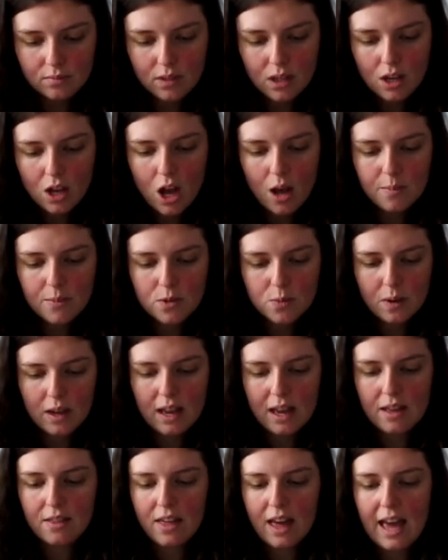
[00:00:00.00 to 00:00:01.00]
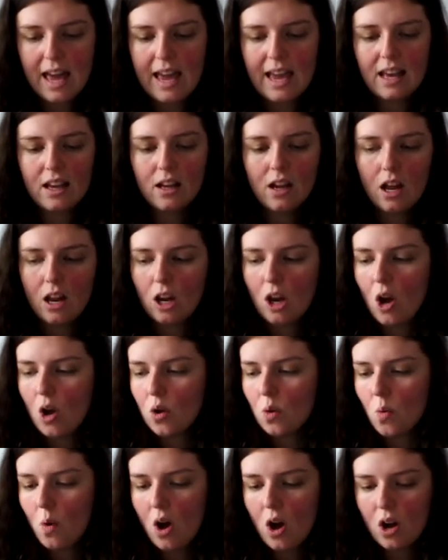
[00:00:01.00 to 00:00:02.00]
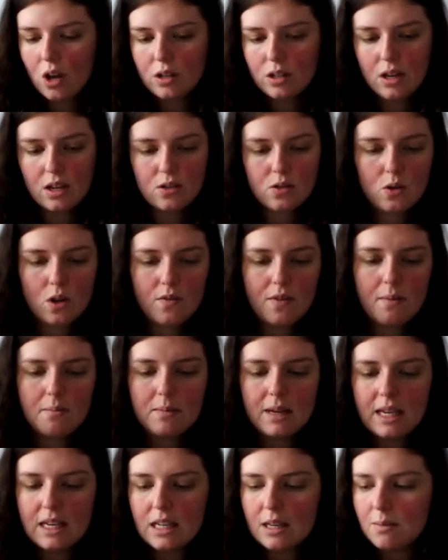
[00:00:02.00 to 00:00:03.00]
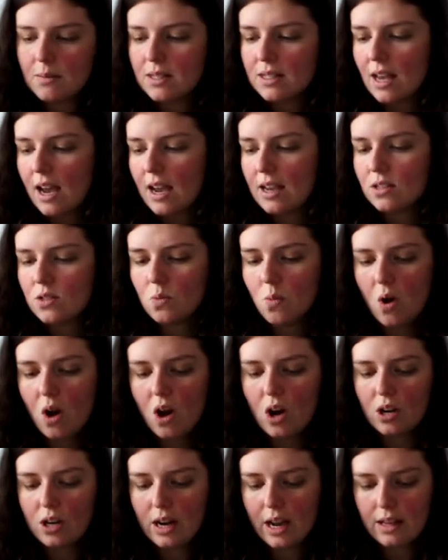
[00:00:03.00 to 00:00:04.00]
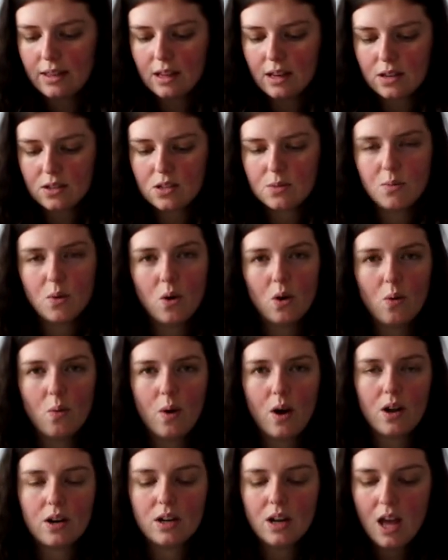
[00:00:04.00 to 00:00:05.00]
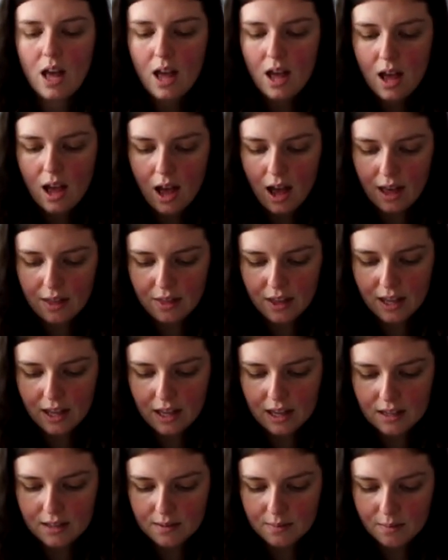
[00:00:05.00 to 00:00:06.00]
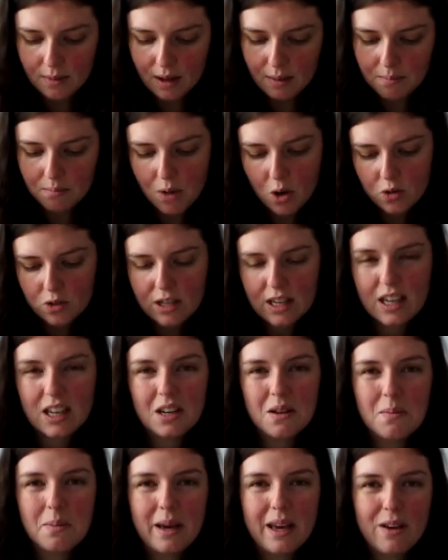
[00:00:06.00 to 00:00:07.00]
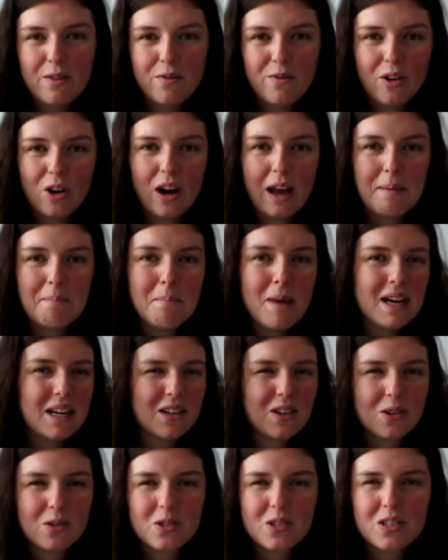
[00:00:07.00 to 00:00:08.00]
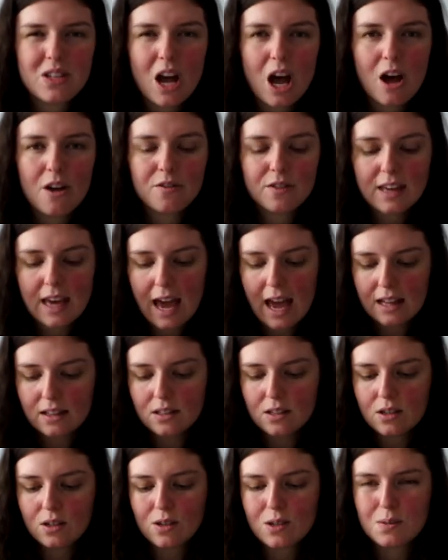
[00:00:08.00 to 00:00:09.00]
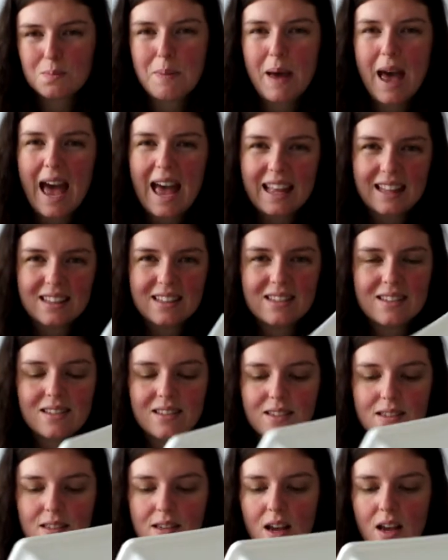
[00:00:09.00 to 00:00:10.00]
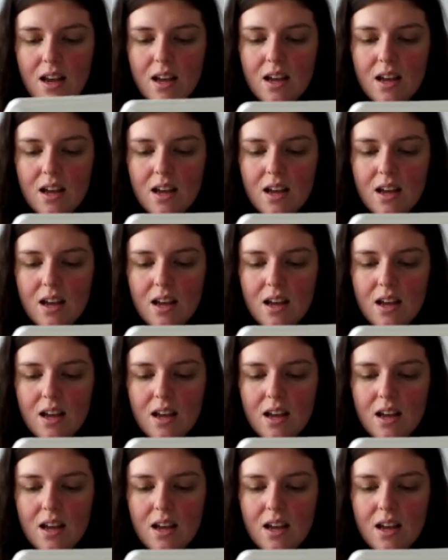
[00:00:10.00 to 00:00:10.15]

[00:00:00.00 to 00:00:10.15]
comes with a long one, sort of a medium-sized one, and then a smaller one. I think it's mostly going to be for like medical stuff, candles, pens,